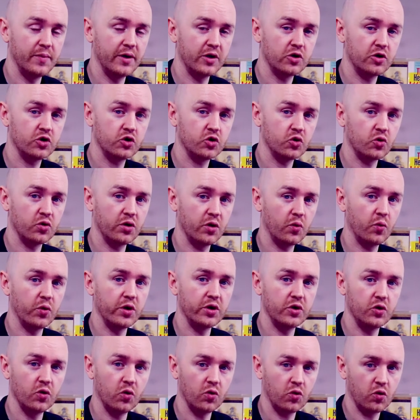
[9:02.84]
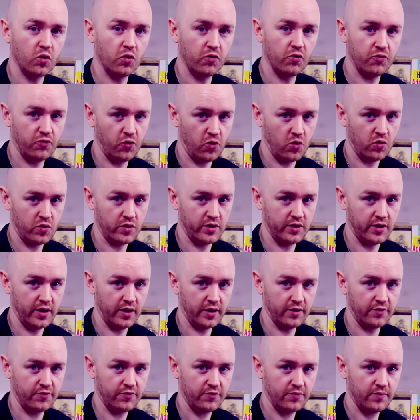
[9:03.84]
make sure that we don't go forward in
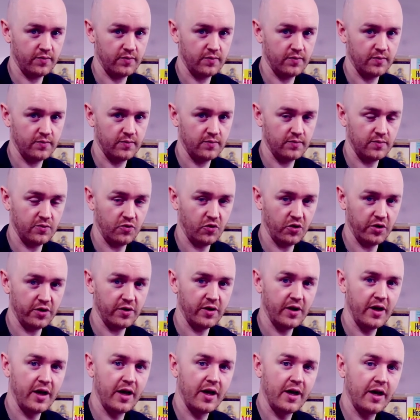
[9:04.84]
life, right?